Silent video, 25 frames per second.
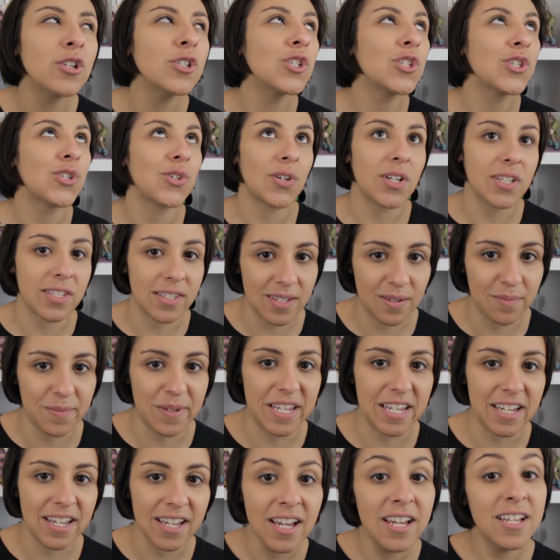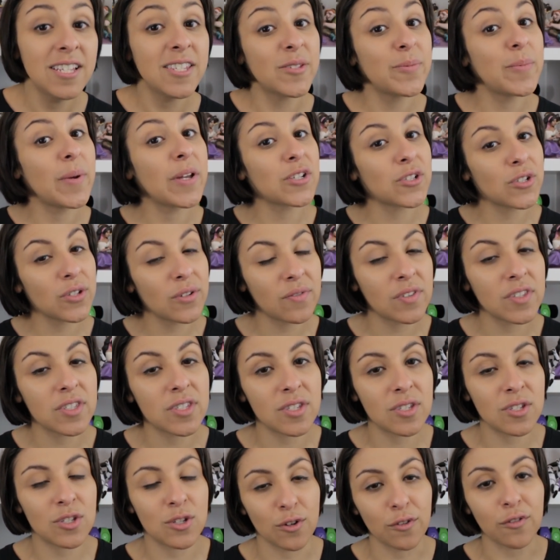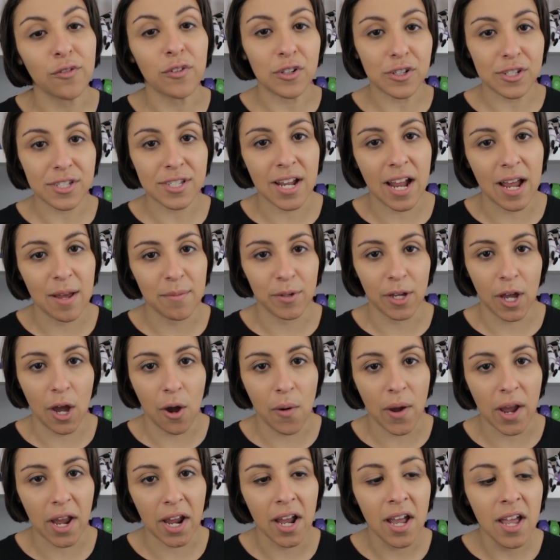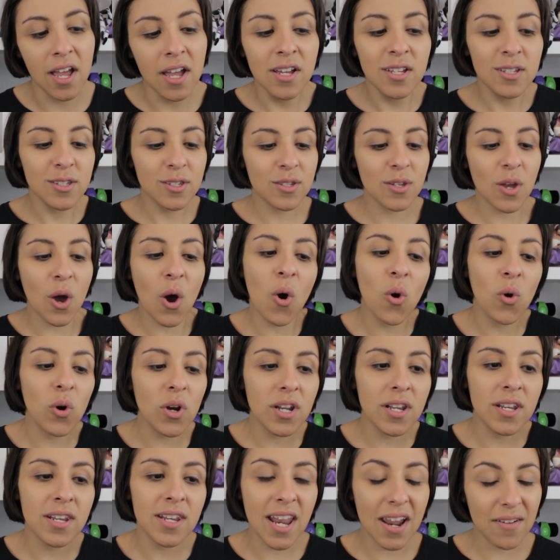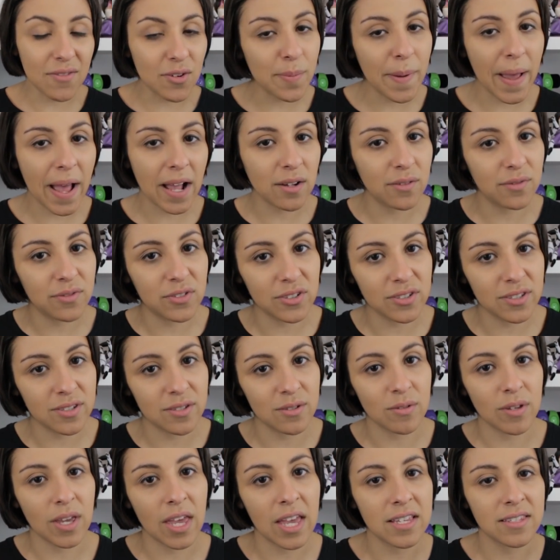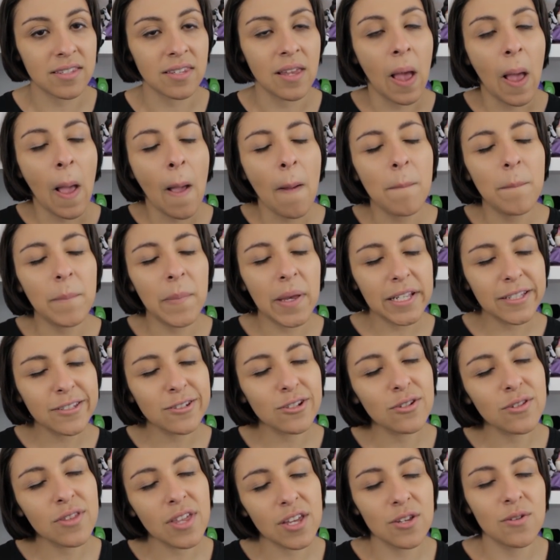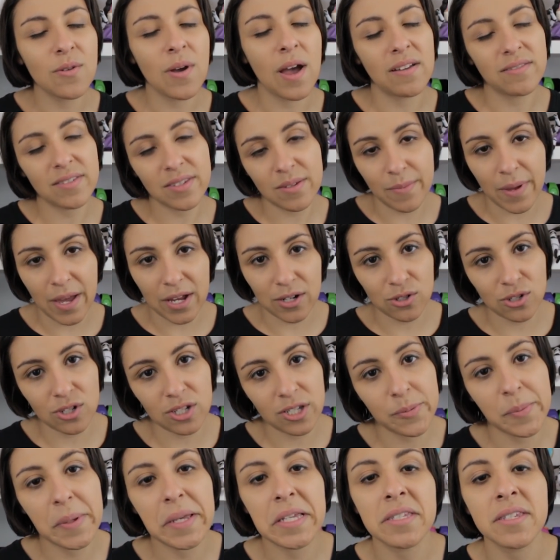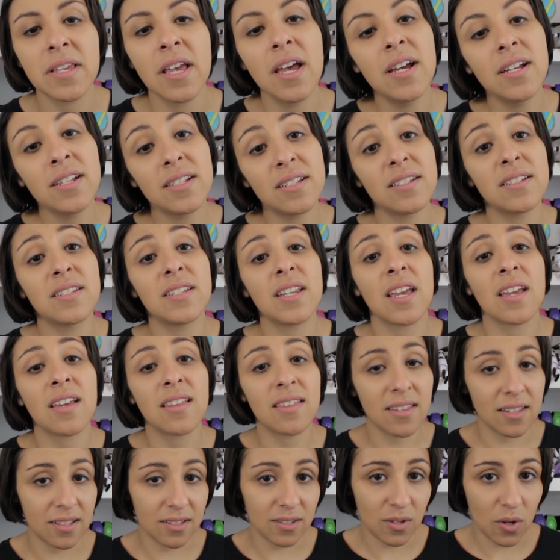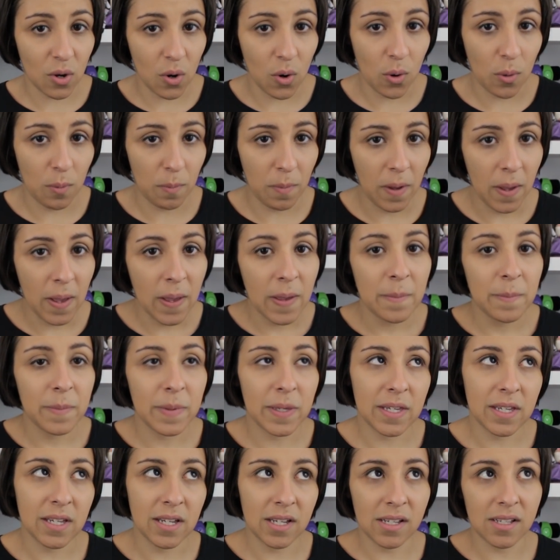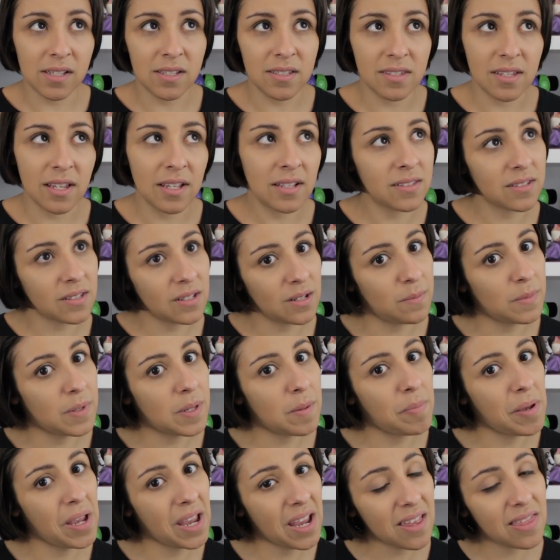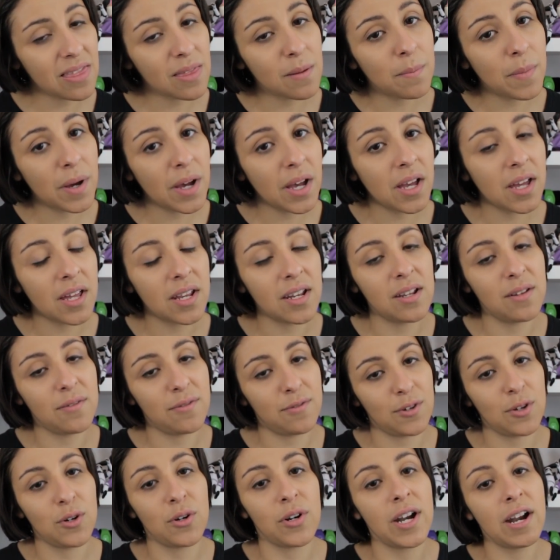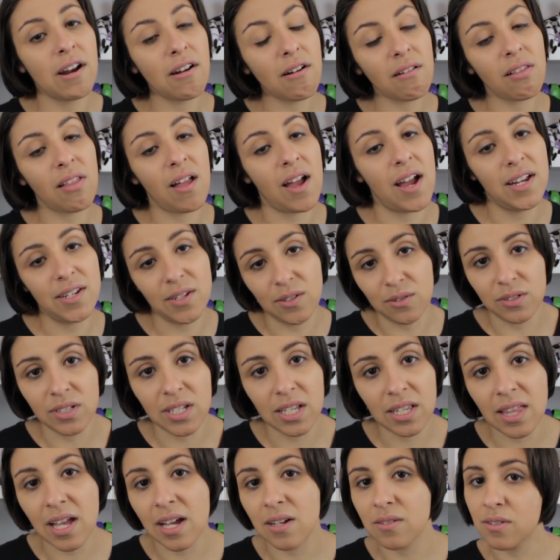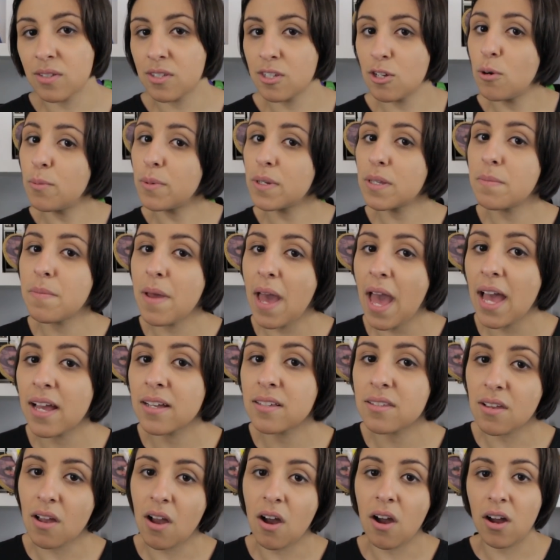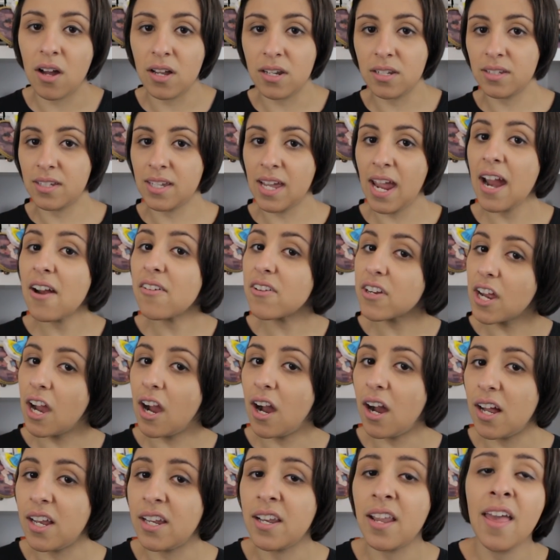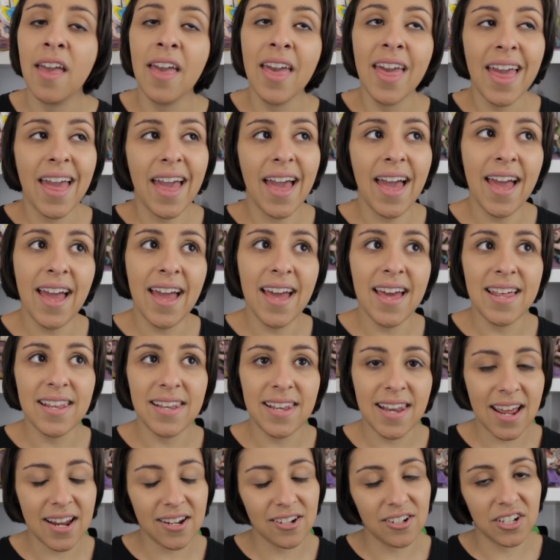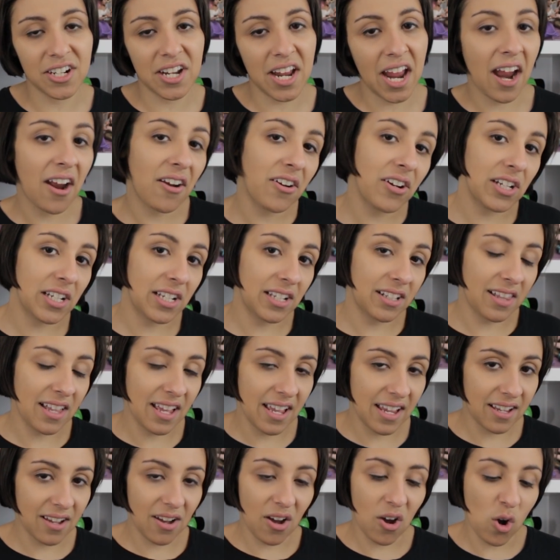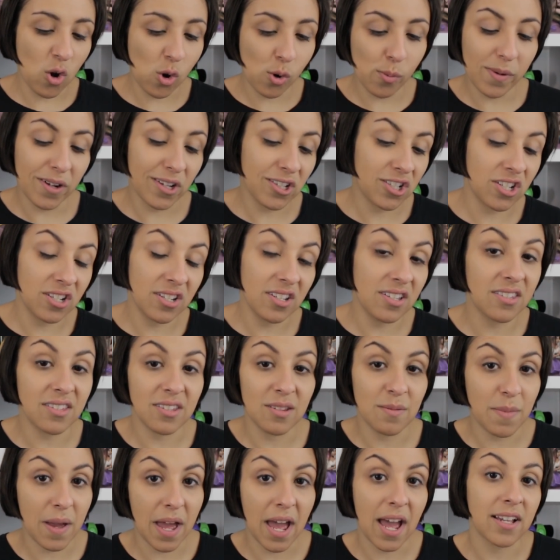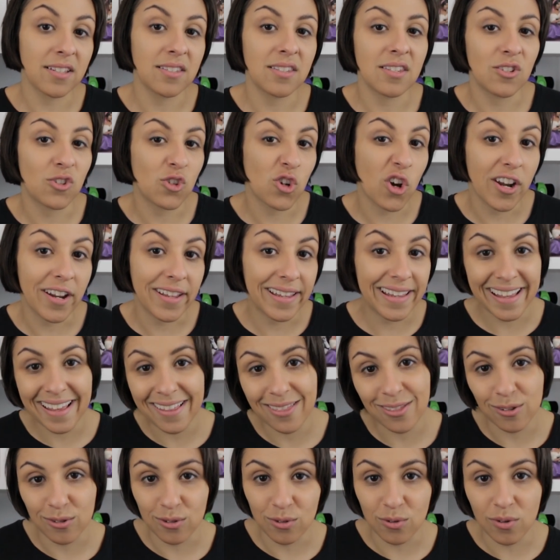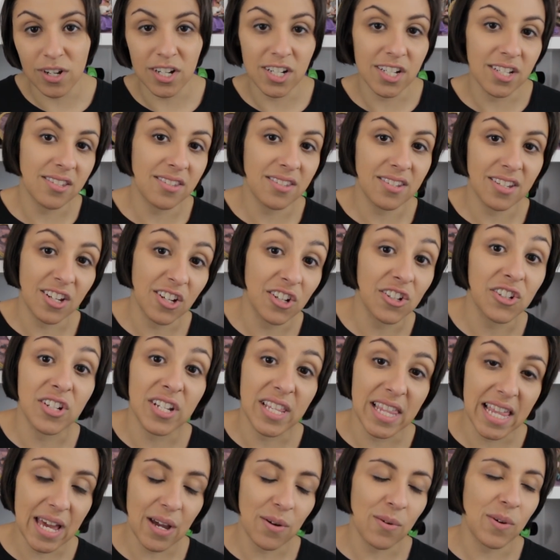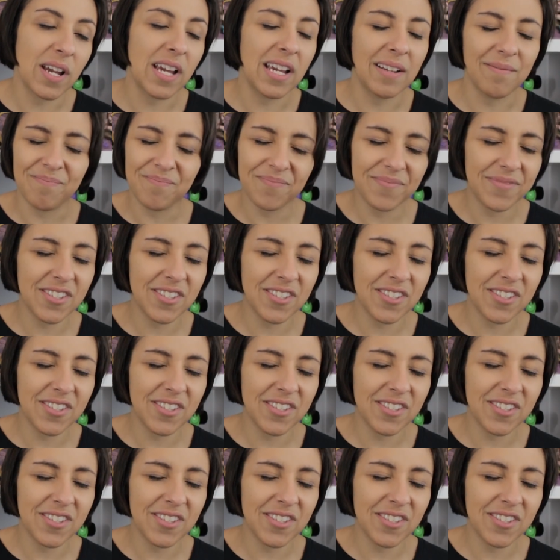Trust me, especially if this is your first time going. So never pack a full suitcase. Make sure that you have some extra space to take things home because it's going to be a pain in the butt if your airline only allows so many bags on carry-on and now you're carrying like a whole bunch of Disney bags and trying to get through uh, security that way.